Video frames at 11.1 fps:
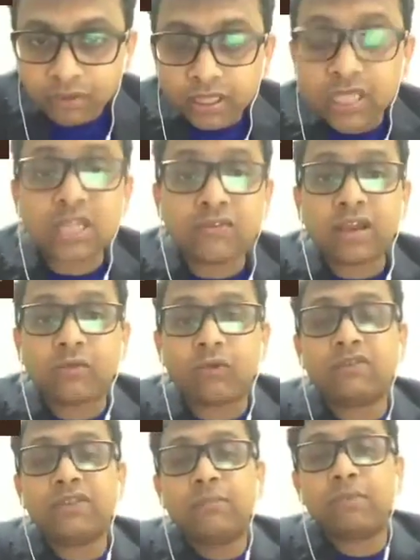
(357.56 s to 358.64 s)
This is one
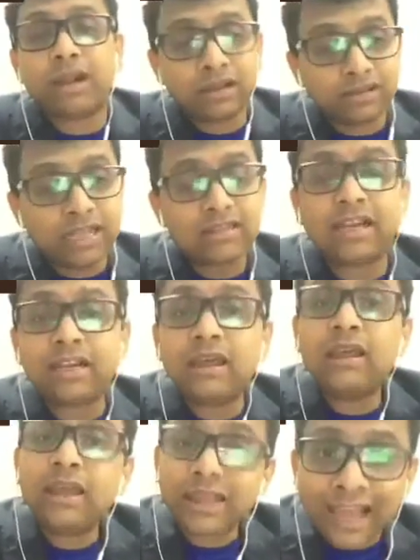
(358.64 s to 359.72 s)
of the important things that
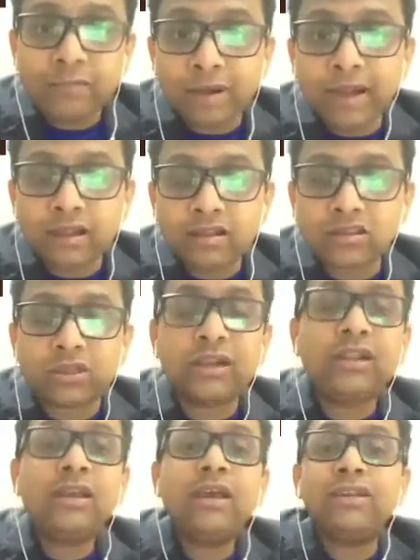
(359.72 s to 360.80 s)
can be done so that
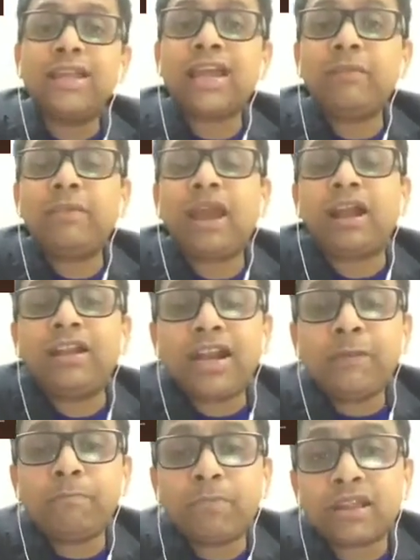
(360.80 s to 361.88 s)
they can be
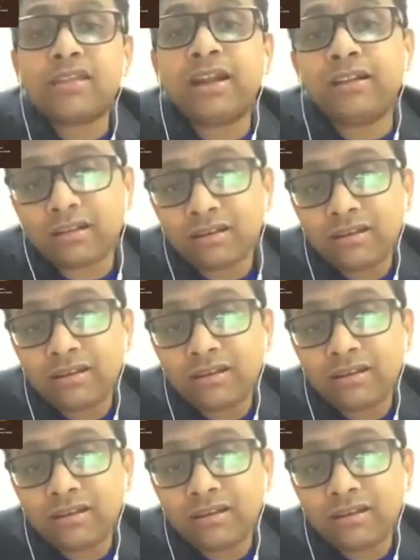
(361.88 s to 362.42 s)
100%